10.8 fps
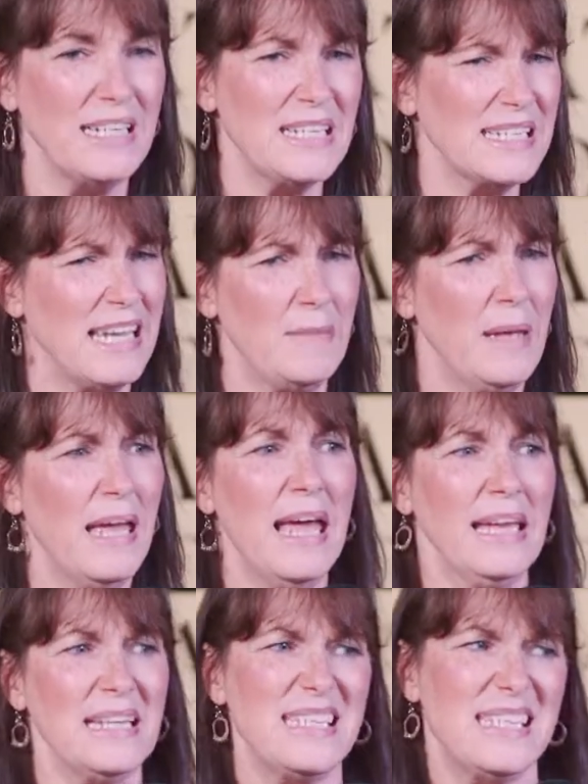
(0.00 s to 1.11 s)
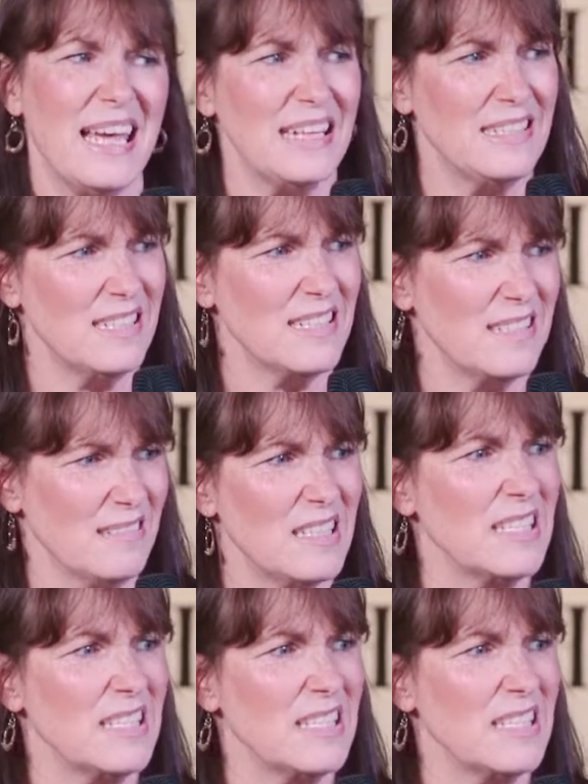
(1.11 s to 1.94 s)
And I just came and I said, Dad, just,